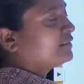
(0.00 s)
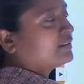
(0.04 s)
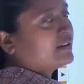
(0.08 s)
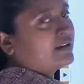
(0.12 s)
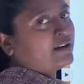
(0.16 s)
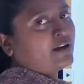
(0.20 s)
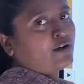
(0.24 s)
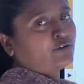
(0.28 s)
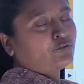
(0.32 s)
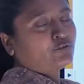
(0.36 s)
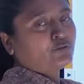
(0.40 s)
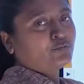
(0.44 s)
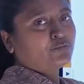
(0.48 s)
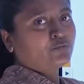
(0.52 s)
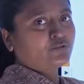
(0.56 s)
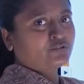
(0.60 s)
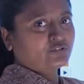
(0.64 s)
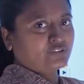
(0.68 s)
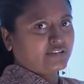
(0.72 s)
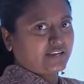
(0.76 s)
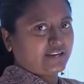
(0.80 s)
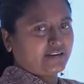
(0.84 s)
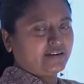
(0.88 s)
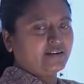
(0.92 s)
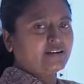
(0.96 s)
the outermost
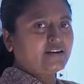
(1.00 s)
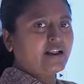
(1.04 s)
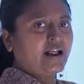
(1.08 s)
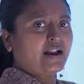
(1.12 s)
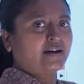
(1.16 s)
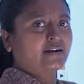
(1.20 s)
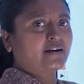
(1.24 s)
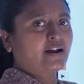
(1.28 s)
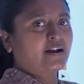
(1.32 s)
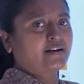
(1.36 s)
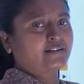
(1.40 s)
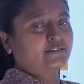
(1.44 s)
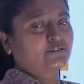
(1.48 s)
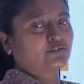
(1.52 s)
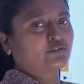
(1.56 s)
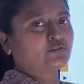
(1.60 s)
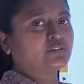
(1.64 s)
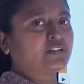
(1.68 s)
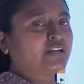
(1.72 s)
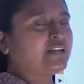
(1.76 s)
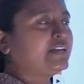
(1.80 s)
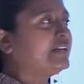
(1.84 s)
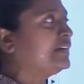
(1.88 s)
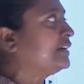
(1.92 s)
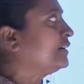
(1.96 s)
skin and also
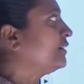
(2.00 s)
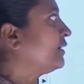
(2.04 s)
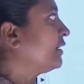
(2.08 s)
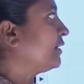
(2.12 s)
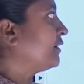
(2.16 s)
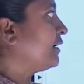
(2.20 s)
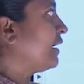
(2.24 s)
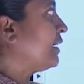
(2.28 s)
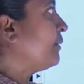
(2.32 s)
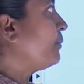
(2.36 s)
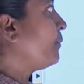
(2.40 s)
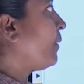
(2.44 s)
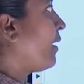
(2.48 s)
the internal